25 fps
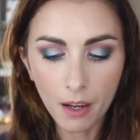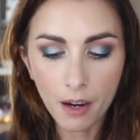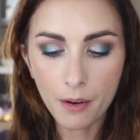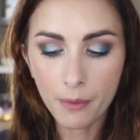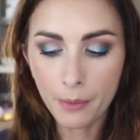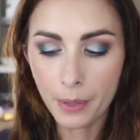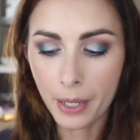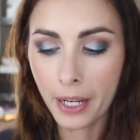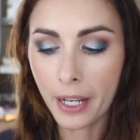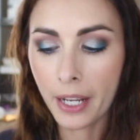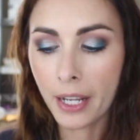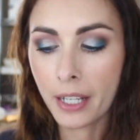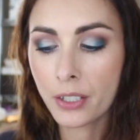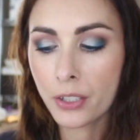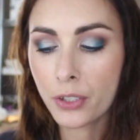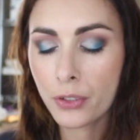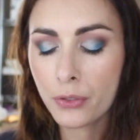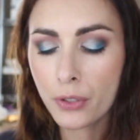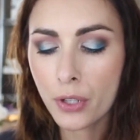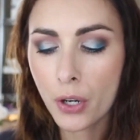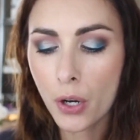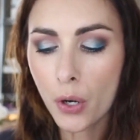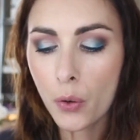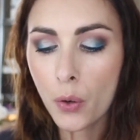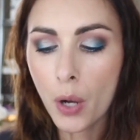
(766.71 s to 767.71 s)
Alright, and you
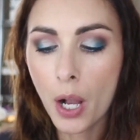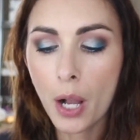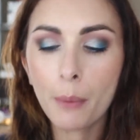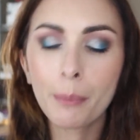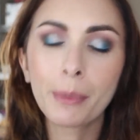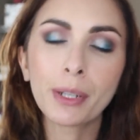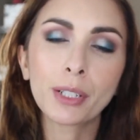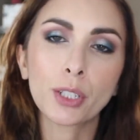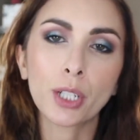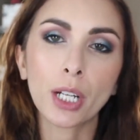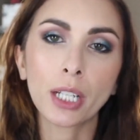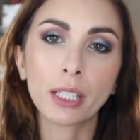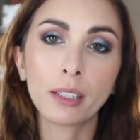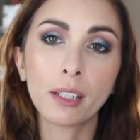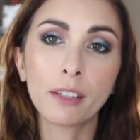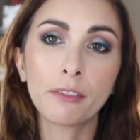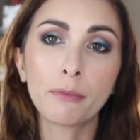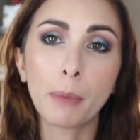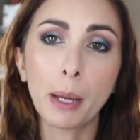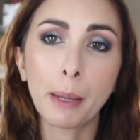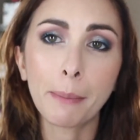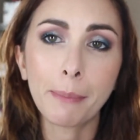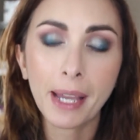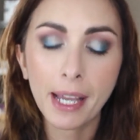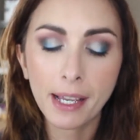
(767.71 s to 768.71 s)
know how much I
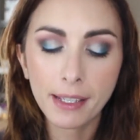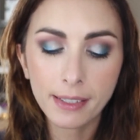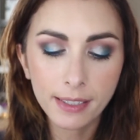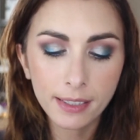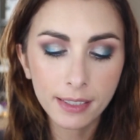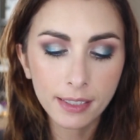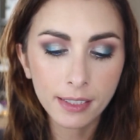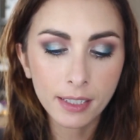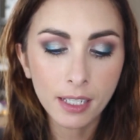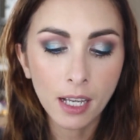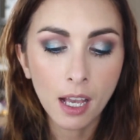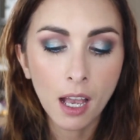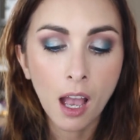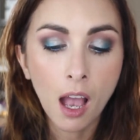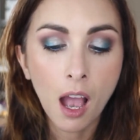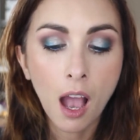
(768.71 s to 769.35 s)
love my masks.